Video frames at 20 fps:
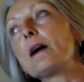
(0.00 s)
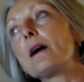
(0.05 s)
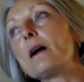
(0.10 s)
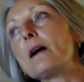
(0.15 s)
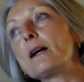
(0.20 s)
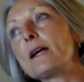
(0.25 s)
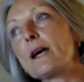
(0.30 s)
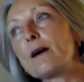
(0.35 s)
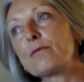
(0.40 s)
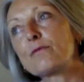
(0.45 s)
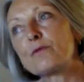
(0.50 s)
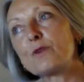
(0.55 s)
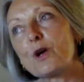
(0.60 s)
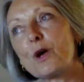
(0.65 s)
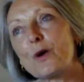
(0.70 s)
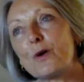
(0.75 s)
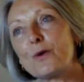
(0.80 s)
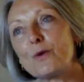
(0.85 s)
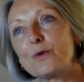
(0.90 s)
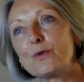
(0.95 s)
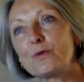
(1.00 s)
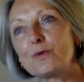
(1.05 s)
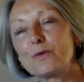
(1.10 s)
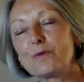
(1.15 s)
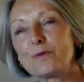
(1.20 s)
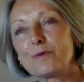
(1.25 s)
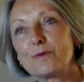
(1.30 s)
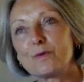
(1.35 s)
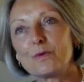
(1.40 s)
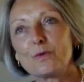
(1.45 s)
I have
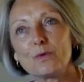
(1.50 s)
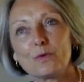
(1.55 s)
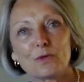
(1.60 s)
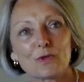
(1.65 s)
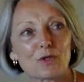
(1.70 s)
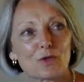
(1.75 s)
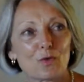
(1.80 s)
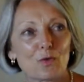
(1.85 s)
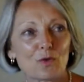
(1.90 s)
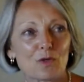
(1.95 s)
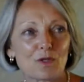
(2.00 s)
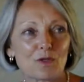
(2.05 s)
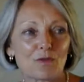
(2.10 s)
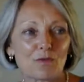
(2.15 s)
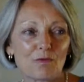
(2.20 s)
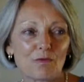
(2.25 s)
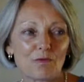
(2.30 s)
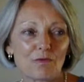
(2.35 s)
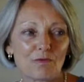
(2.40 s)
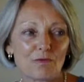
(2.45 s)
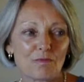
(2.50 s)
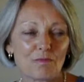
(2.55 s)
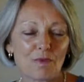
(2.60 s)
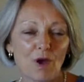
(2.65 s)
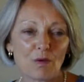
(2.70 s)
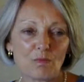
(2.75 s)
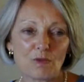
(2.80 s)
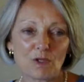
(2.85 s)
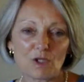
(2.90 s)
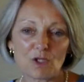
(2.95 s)
known all sorts of
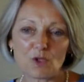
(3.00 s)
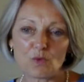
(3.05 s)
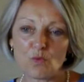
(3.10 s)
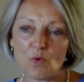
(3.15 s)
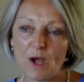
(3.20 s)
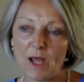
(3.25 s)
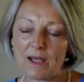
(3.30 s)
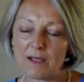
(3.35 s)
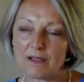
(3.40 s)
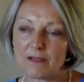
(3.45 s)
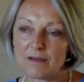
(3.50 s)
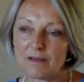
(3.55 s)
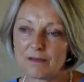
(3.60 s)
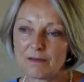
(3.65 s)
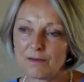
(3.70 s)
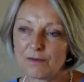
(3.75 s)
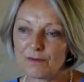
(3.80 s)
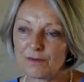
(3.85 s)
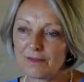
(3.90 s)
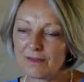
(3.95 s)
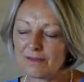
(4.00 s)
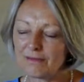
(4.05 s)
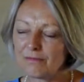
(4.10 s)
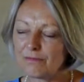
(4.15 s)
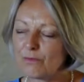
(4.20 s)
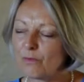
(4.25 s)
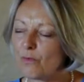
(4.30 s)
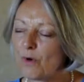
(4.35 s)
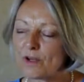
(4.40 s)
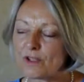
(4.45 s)
moments when
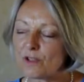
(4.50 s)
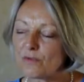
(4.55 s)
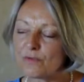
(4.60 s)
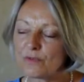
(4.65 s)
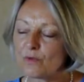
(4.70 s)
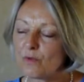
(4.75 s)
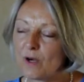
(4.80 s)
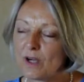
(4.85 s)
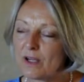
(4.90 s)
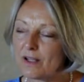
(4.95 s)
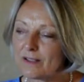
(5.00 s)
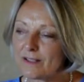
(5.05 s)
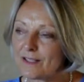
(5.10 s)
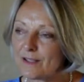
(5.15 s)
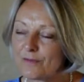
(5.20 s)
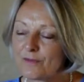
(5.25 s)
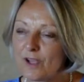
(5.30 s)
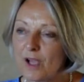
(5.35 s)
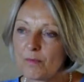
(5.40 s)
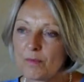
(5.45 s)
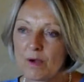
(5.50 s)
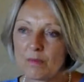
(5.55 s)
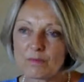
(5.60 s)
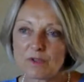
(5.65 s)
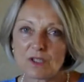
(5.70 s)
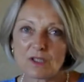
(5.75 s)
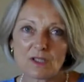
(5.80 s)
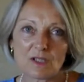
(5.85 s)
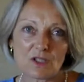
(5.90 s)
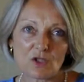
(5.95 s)
wonderful words have come up
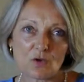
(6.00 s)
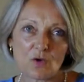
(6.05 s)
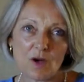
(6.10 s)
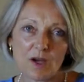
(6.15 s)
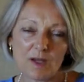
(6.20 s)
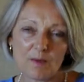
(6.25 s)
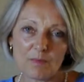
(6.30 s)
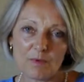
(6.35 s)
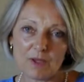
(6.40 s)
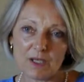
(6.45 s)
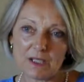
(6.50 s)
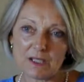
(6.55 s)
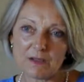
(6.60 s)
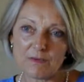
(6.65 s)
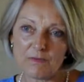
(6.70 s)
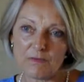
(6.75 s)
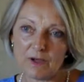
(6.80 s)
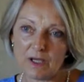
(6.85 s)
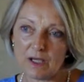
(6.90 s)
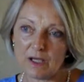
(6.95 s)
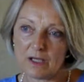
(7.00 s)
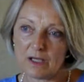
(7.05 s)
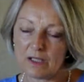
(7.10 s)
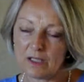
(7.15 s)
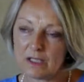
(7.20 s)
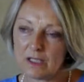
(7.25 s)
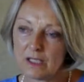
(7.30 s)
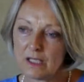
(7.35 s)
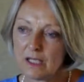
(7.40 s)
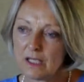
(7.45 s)
to describe this fear,
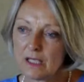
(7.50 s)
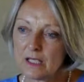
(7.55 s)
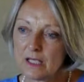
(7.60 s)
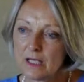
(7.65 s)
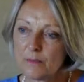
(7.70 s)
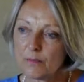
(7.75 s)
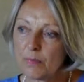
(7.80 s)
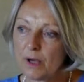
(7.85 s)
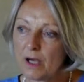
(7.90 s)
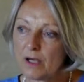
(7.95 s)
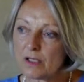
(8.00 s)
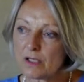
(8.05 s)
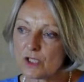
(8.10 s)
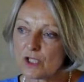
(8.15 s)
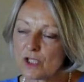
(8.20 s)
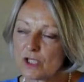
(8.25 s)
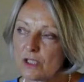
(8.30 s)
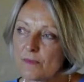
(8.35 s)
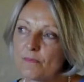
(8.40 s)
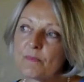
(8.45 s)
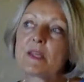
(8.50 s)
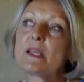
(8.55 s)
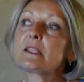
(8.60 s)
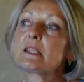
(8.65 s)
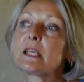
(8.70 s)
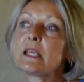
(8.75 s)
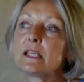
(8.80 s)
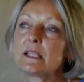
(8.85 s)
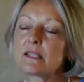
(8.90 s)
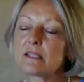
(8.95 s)
but
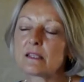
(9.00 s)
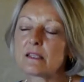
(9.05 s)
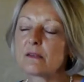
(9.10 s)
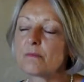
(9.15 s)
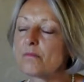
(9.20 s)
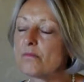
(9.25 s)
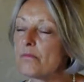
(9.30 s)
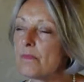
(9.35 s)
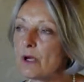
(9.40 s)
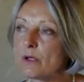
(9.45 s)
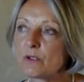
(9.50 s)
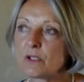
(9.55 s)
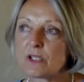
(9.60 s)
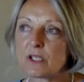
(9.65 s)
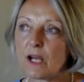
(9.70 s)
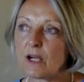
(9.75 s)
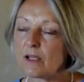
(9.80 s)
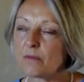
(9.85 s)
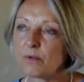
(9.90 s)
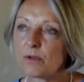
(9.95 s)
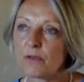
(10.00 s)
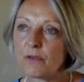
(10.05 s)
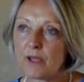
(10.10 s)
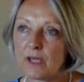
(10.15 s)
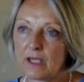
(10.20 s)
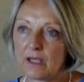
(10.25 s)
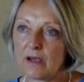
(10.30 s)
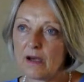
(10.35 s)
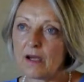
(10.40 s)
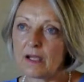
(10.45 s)
it is the most terrible
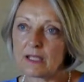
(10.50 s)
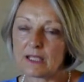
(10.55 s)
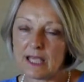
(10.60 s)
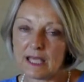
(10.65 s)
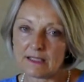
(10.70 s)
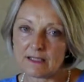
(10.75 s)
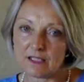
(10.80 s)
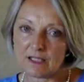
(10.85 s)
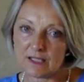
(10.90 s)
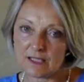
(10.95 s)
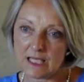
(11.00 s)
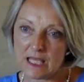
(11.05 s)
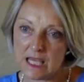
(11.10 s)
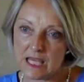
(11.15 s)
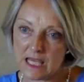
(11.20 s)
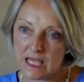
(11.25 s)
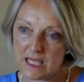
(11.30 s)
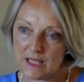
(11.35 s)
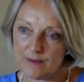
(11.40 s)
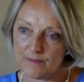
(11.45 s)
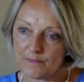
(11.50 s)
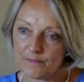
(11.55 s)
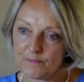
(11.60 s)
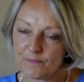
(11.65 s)
thing I can see.